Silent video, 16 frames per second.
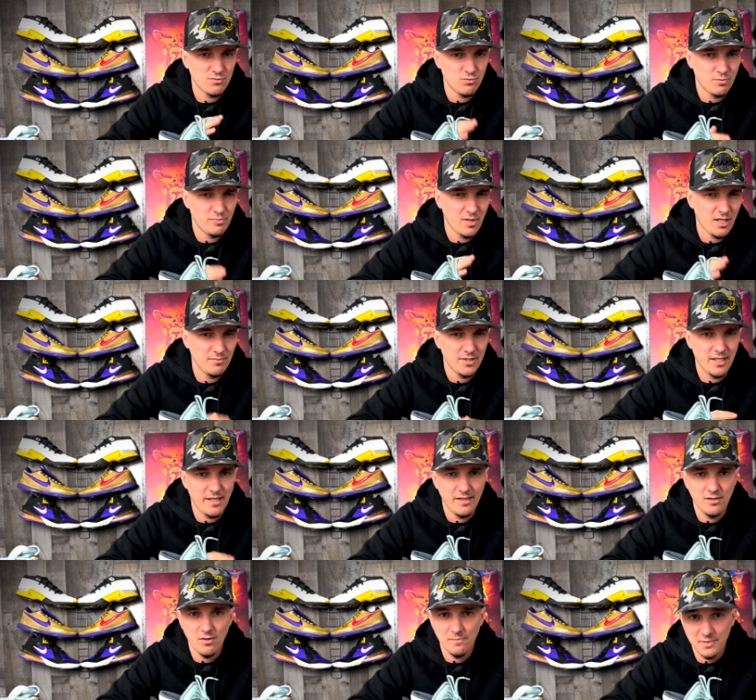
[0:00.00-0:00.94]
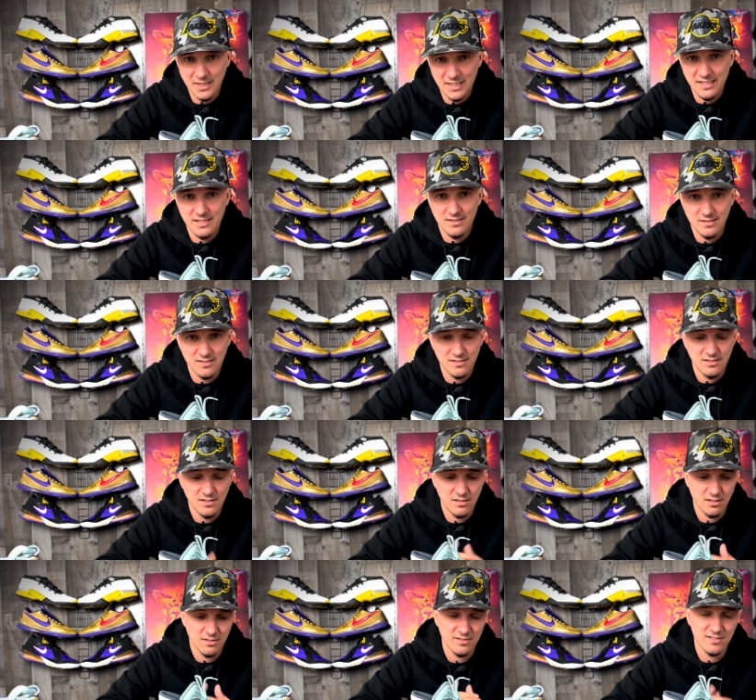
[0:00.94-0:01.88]
will probably end up playing in this
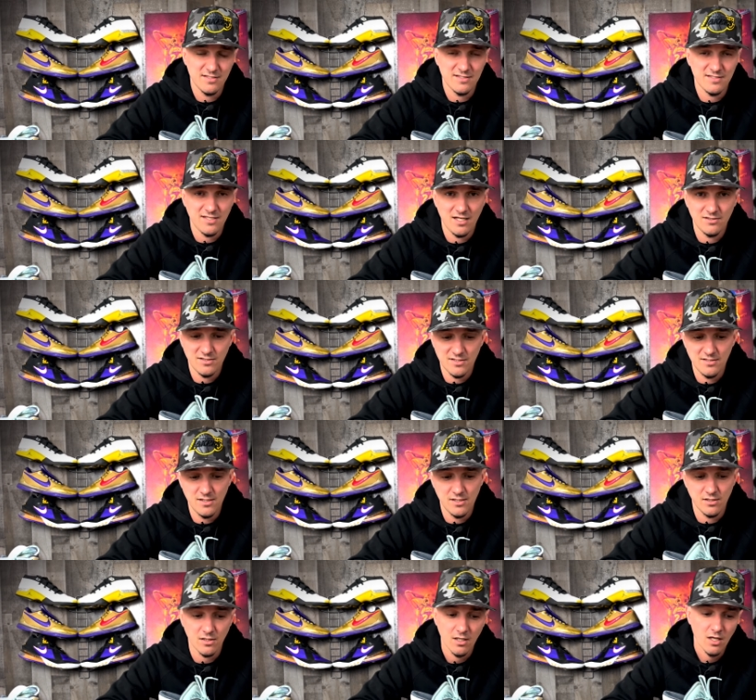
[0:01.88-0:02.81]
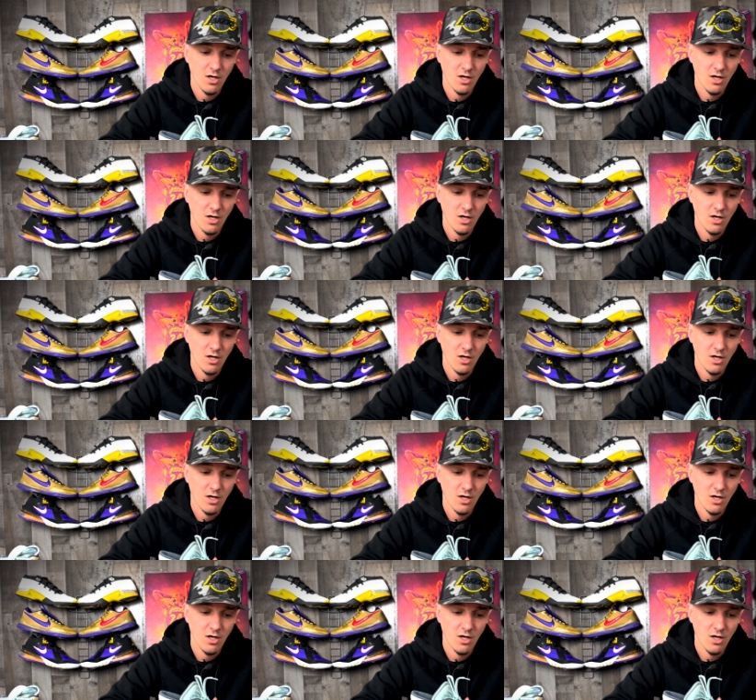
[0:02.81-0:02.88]
sneaker because it's a solid sneaker.